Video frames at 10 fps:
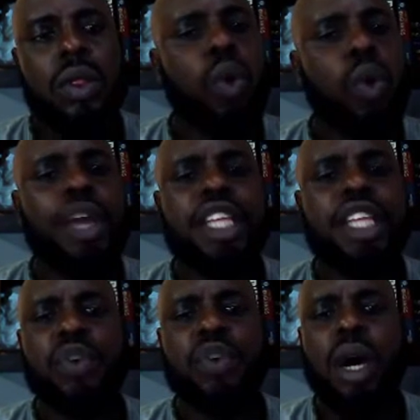No
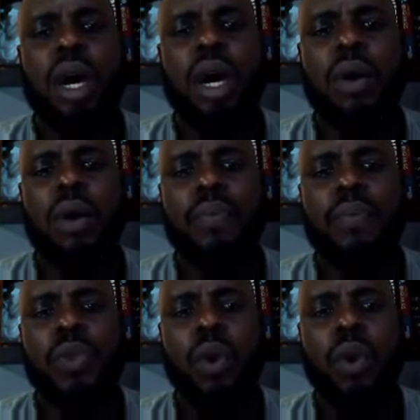individual
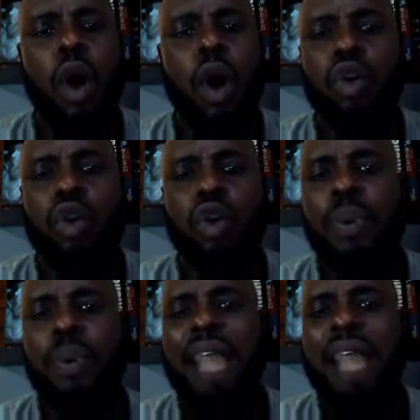or group
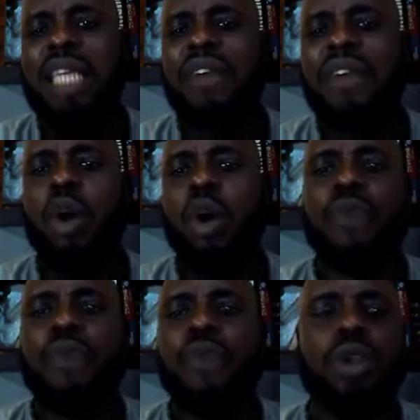has ever
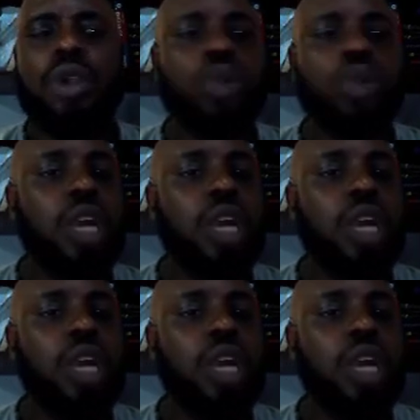come forward to